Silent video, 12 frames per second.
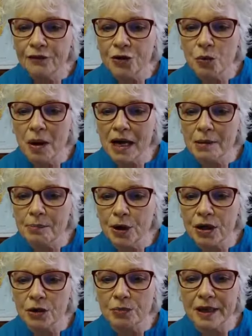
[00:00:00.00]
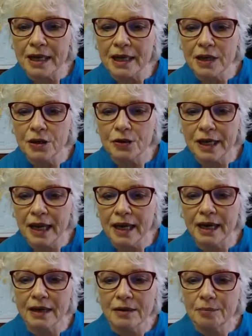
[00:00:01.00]
you want to book a reading, you
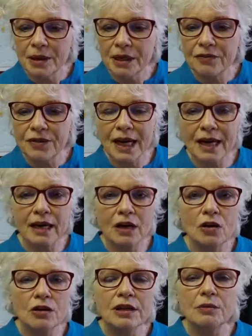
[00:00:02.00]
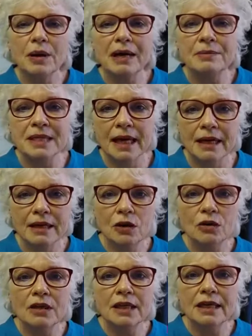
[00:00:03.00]
can, but you've got to go to the website. Go
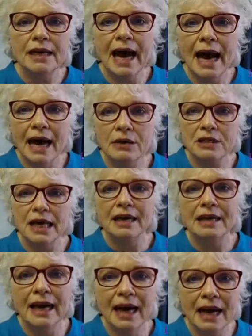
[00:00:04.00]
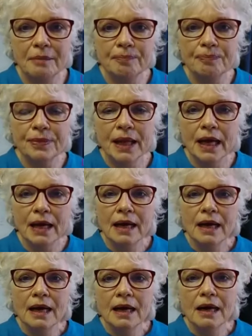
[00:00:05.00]
to lindahowe.com,
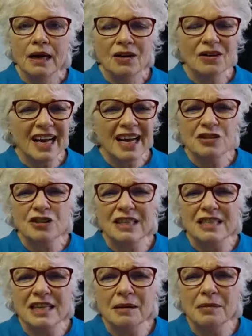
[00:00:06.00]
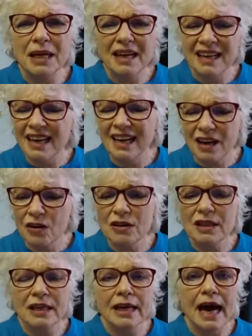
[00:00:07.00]
or actually go to
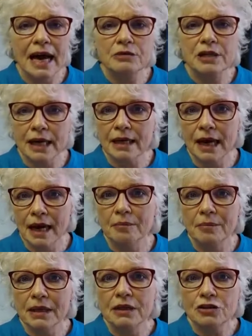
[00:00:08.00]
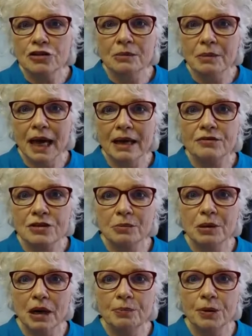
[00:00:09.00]
lindahowe.com. I have some
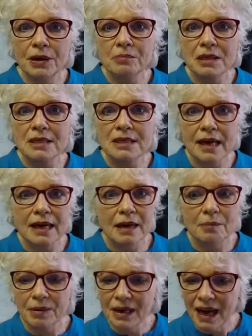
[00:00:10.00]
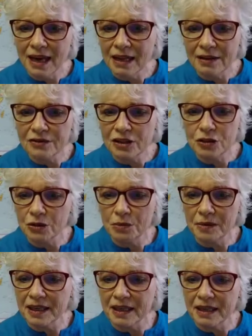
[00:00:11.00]
appointments set up. I'd love to do a
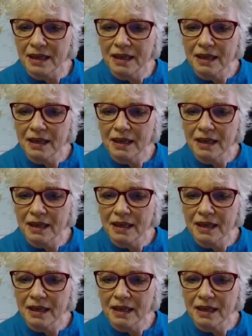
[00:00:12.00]
reading.